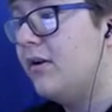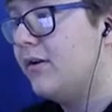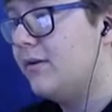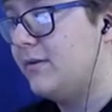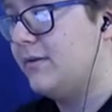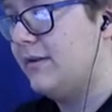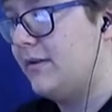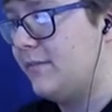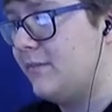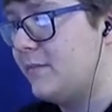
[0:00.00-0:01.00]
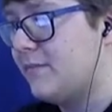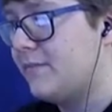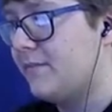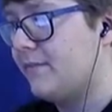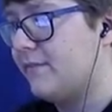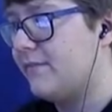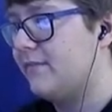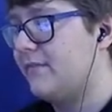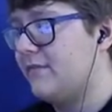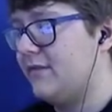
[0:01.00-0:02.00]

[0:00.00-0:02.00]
(no one is talking)